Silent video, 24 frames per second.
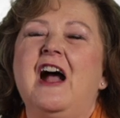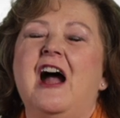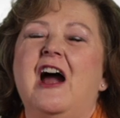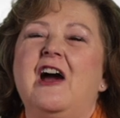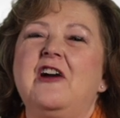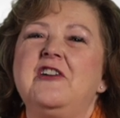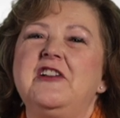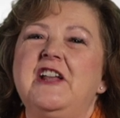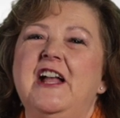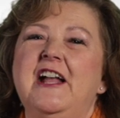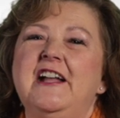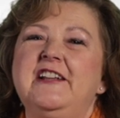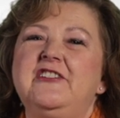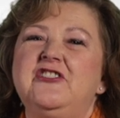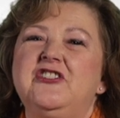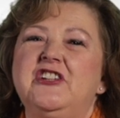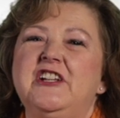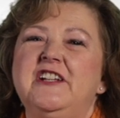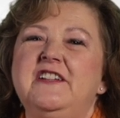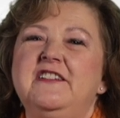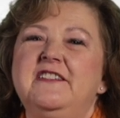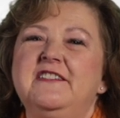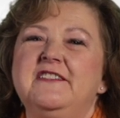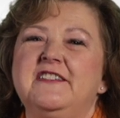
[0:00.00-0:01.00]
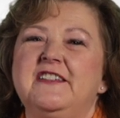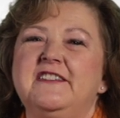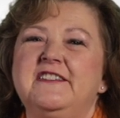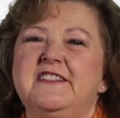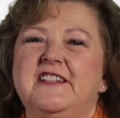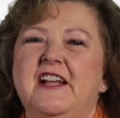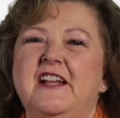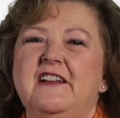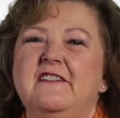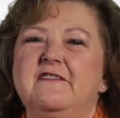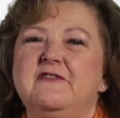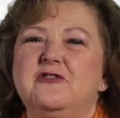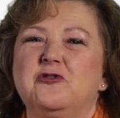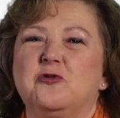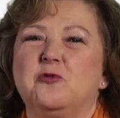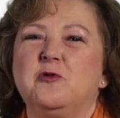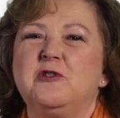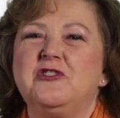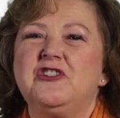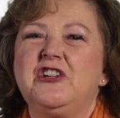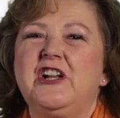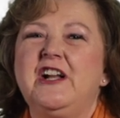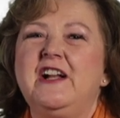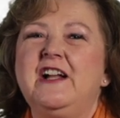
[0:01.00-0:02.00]
Our nation, the state of
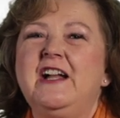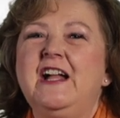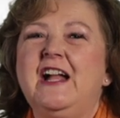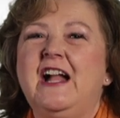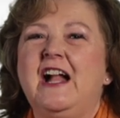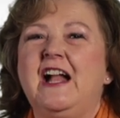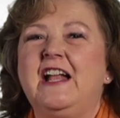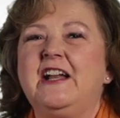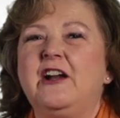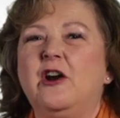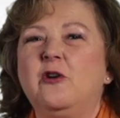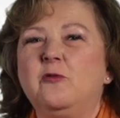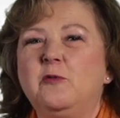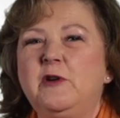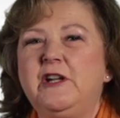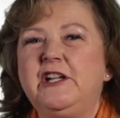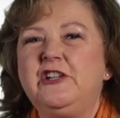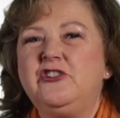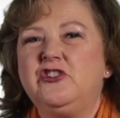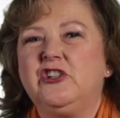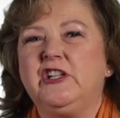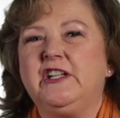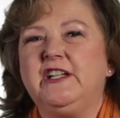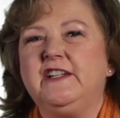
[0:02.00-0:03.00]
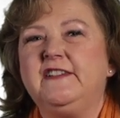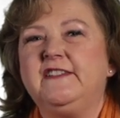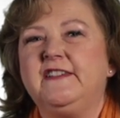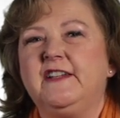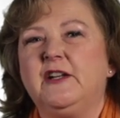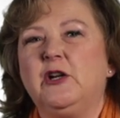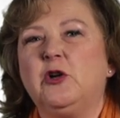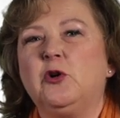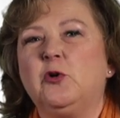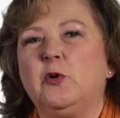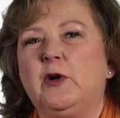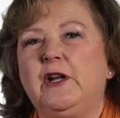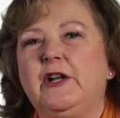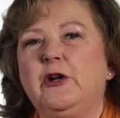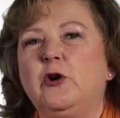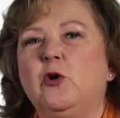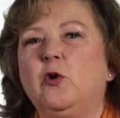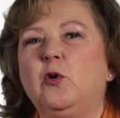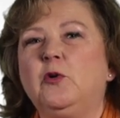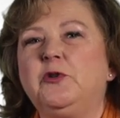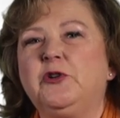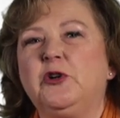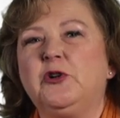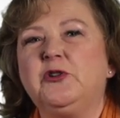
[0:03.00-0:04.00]
Georgia, and our region is in a
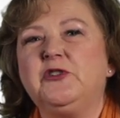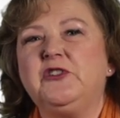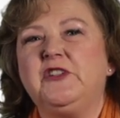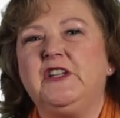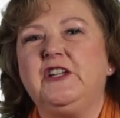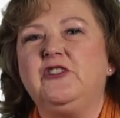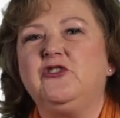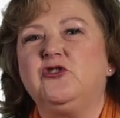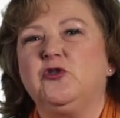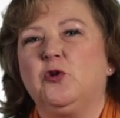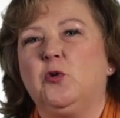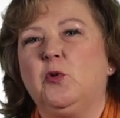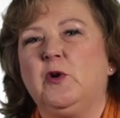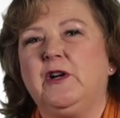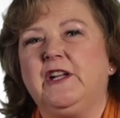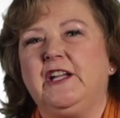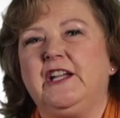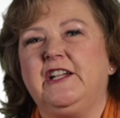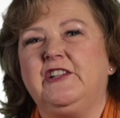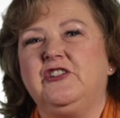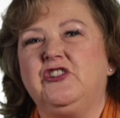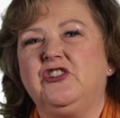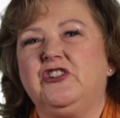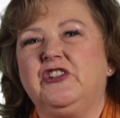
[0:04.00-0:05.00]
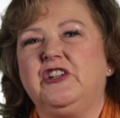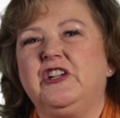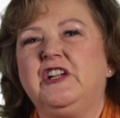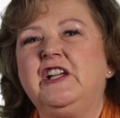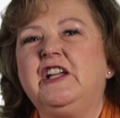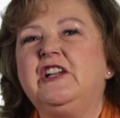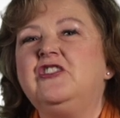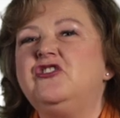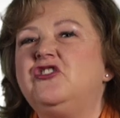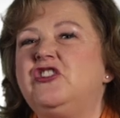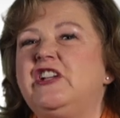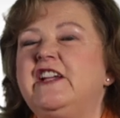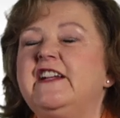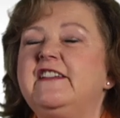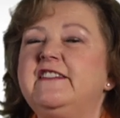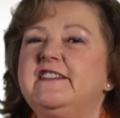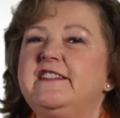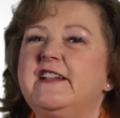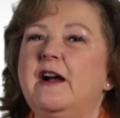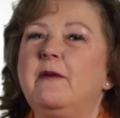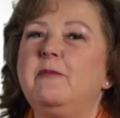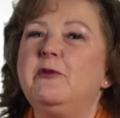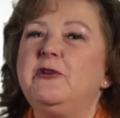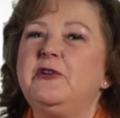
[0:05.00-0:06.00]
critical nursing shortage.
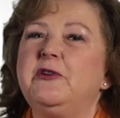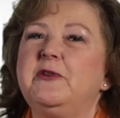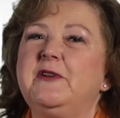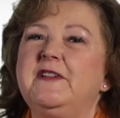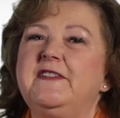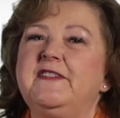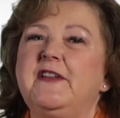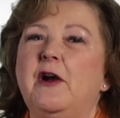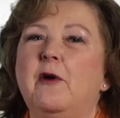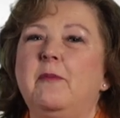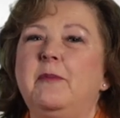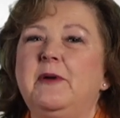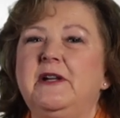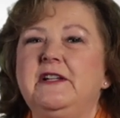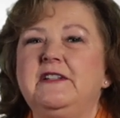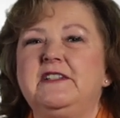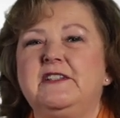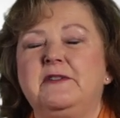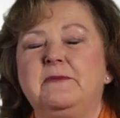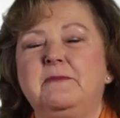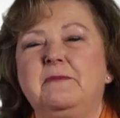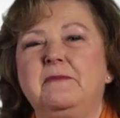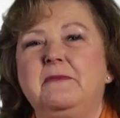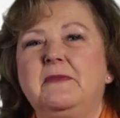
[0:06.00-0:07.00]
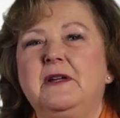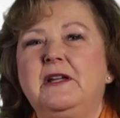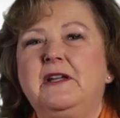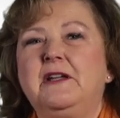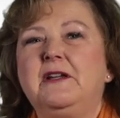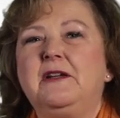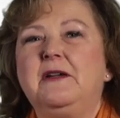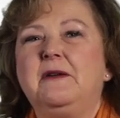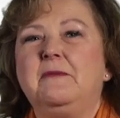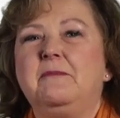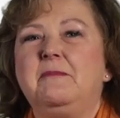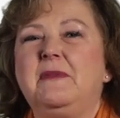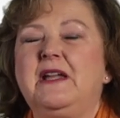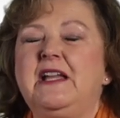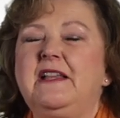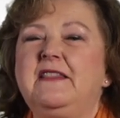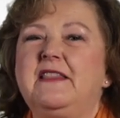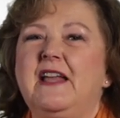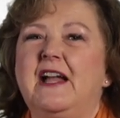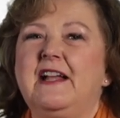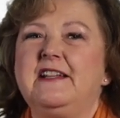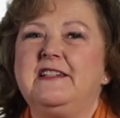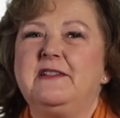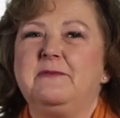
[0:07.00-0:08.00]
GSW is helping to meet
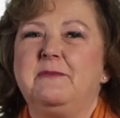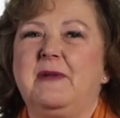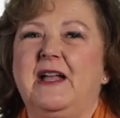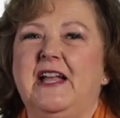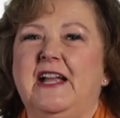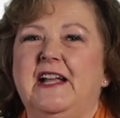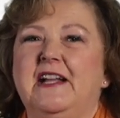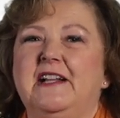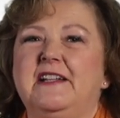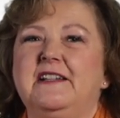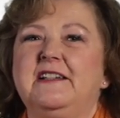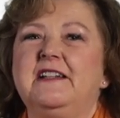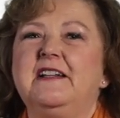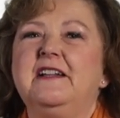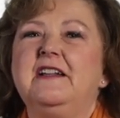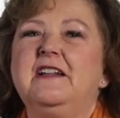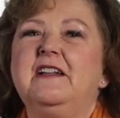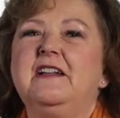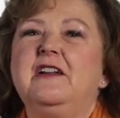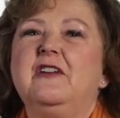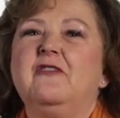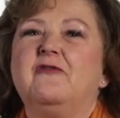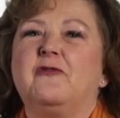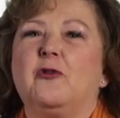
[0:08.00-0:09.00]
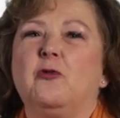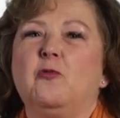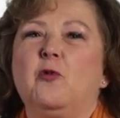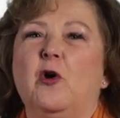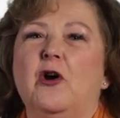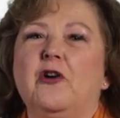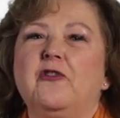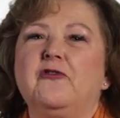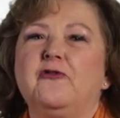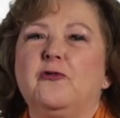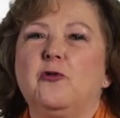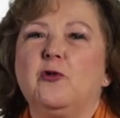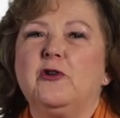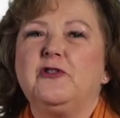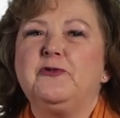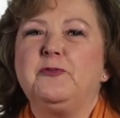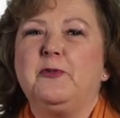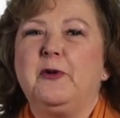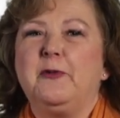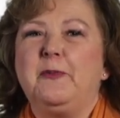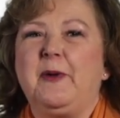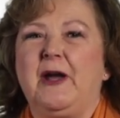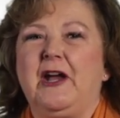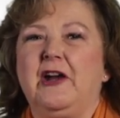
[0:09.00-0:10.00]
that demand for workforce
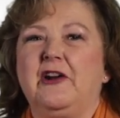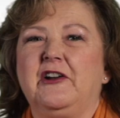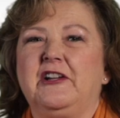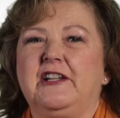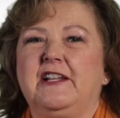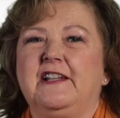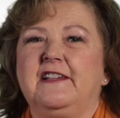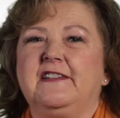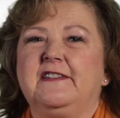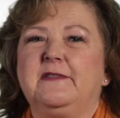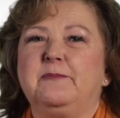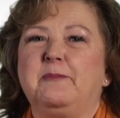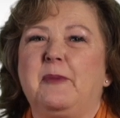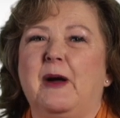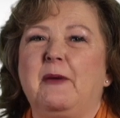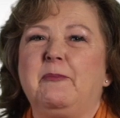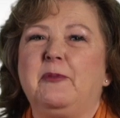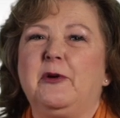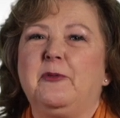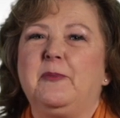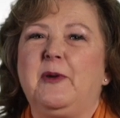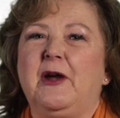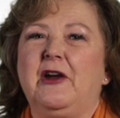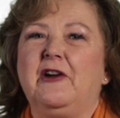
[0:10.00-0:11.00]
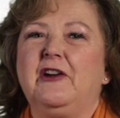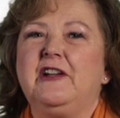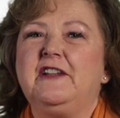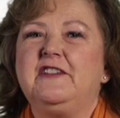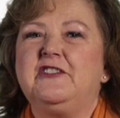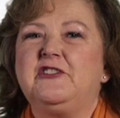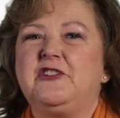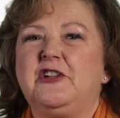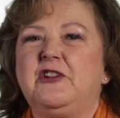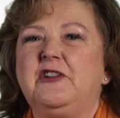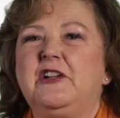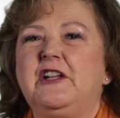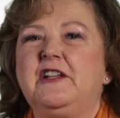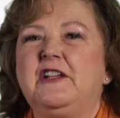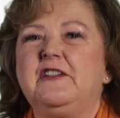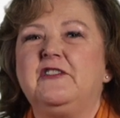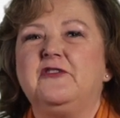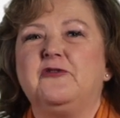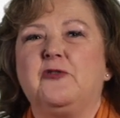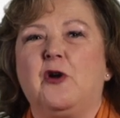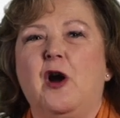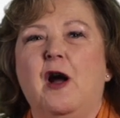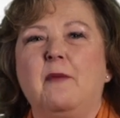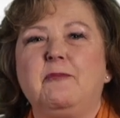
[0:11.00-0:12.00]
preparedness by preparing students
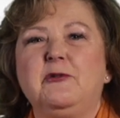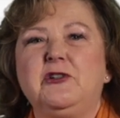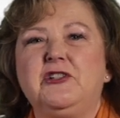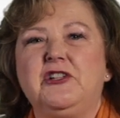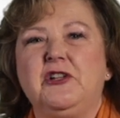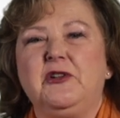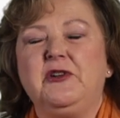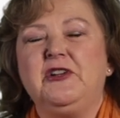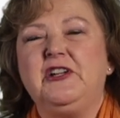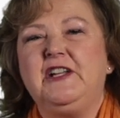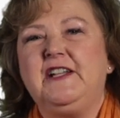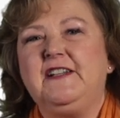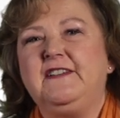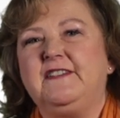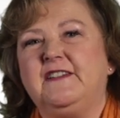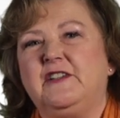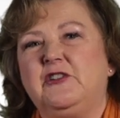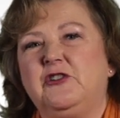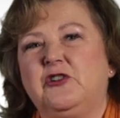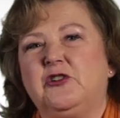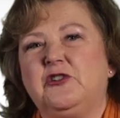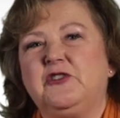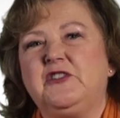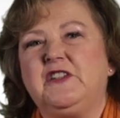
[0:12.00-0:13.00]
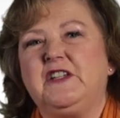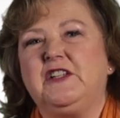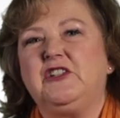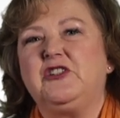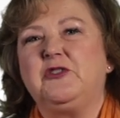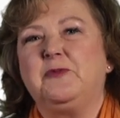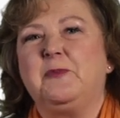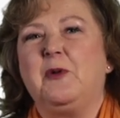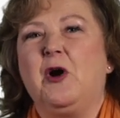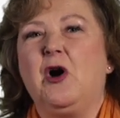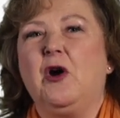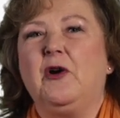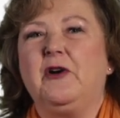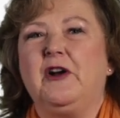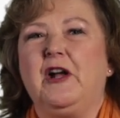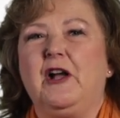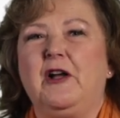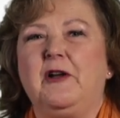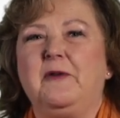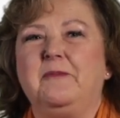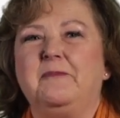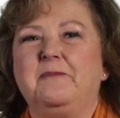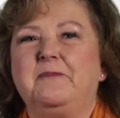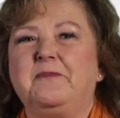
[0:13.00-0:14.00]
for opportunities in nursing
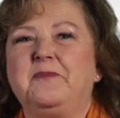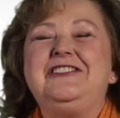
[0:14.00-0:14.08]
tomorrow.